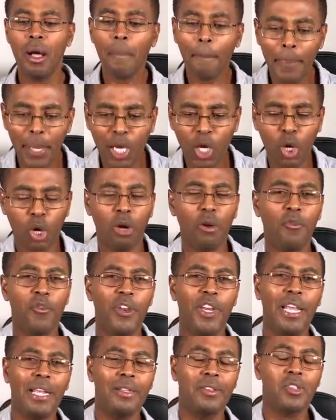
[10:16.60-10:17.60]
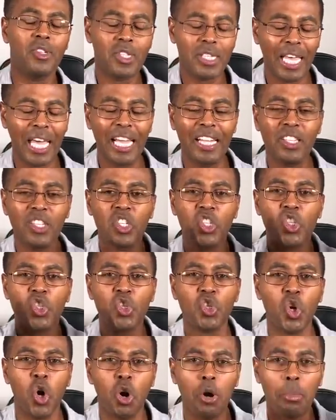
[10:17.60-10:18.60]
Be confident. Set
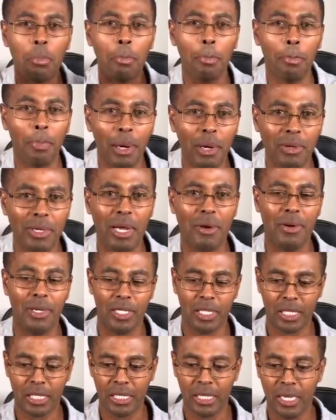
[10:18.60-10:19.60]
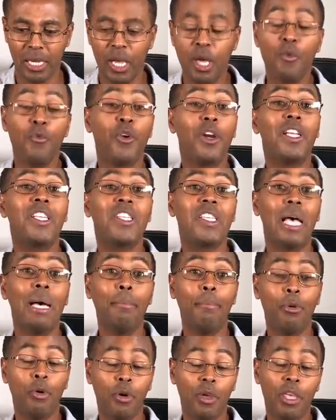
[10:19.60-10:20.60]
strong boundaries. For
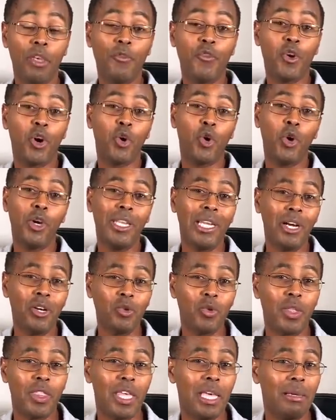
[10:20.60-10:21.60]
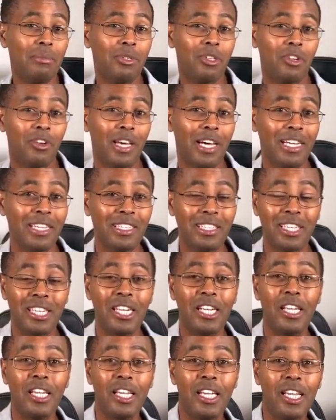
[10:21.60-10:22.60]
example, if you're going out with him tonight,
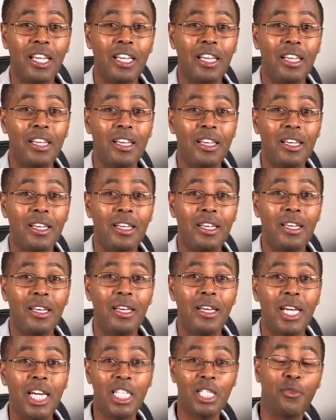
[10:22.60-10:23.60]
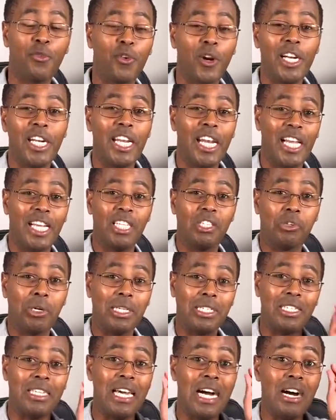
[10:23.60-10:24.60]
it's Friday night
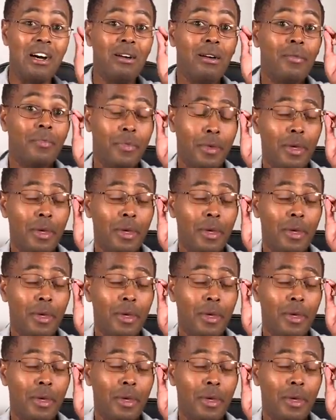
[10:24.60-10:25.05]
right now,